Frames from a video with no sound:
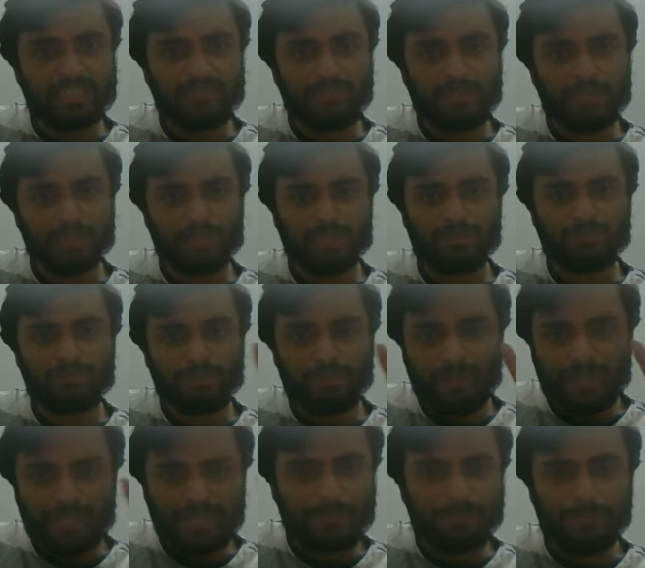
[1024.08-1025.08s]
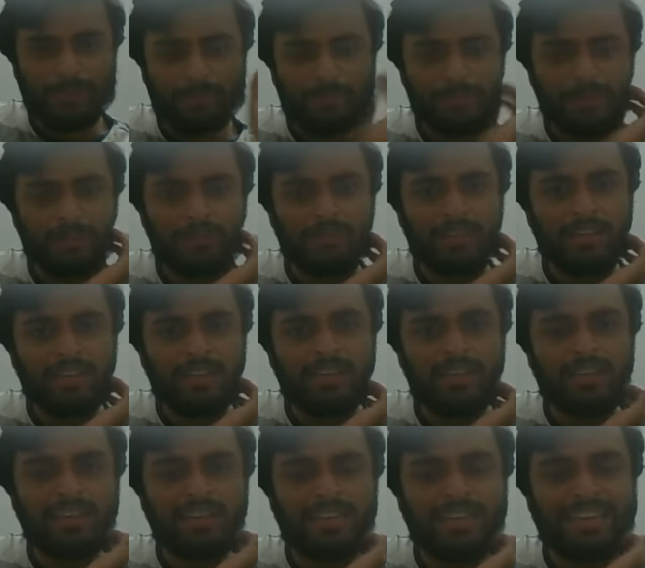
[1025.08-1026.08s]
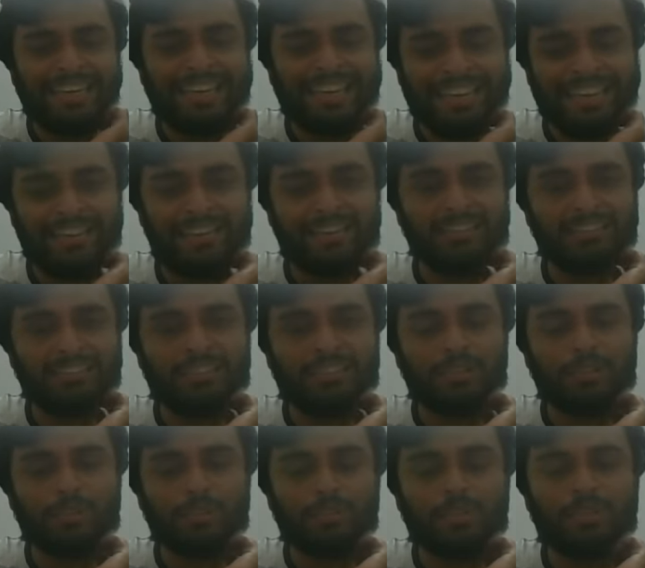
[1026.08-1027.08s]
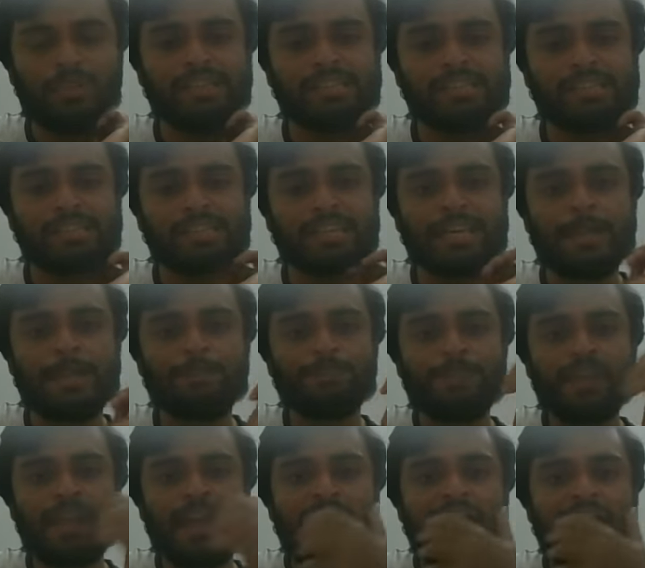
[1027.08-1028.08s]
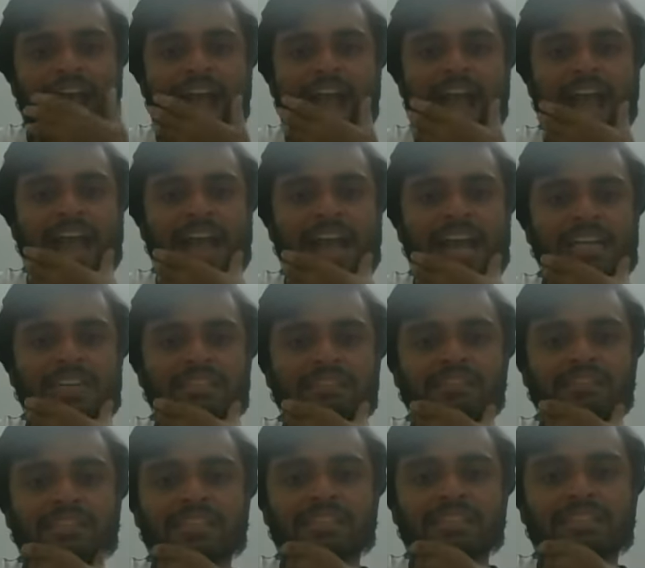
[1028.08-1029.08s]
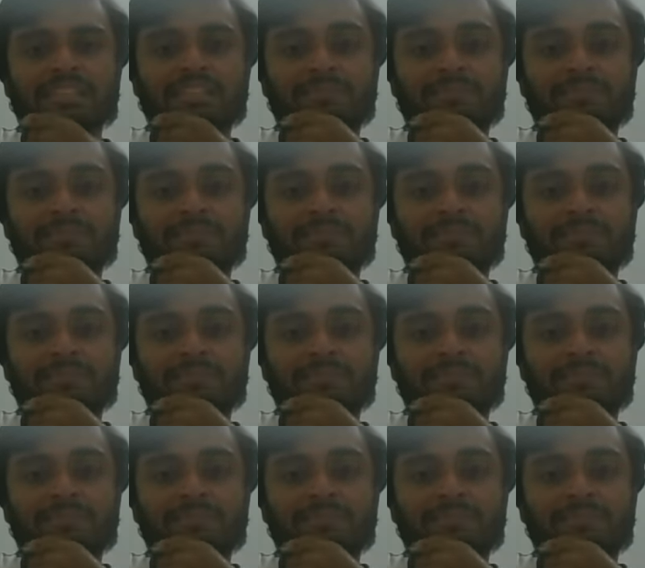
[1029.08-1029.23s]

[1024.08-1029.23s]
revolution. Many people were killed ruthlessly, and in